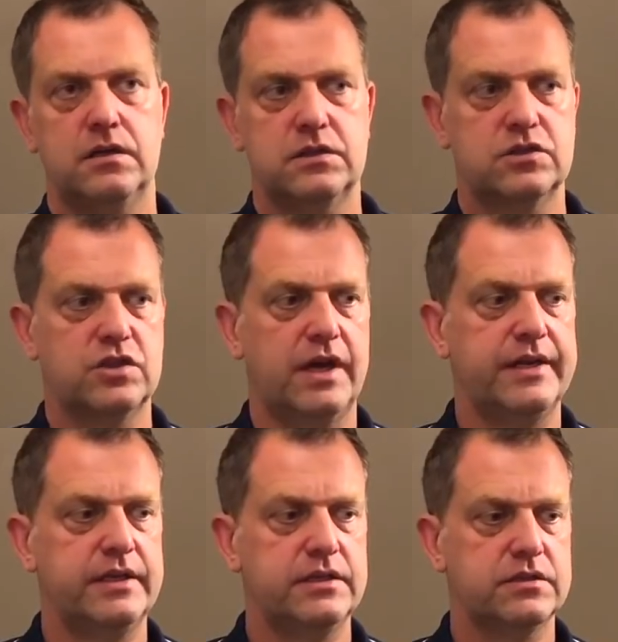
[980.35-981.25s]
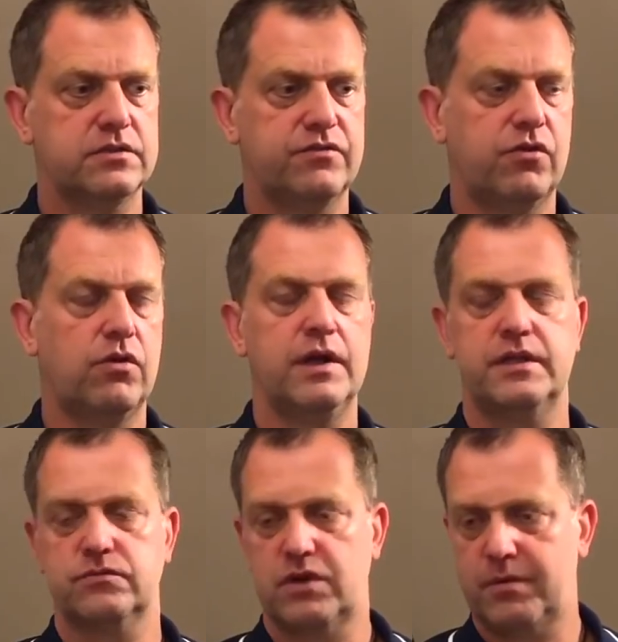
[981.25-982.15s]
the Chinese
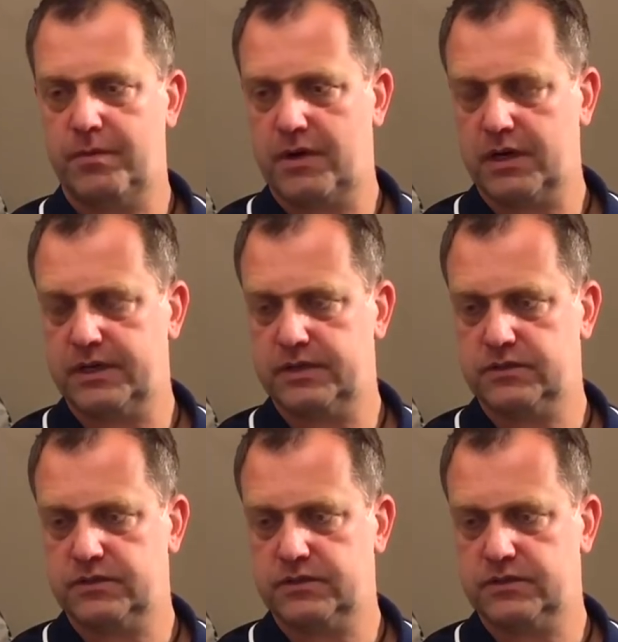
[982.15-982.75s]
forehand rubber market.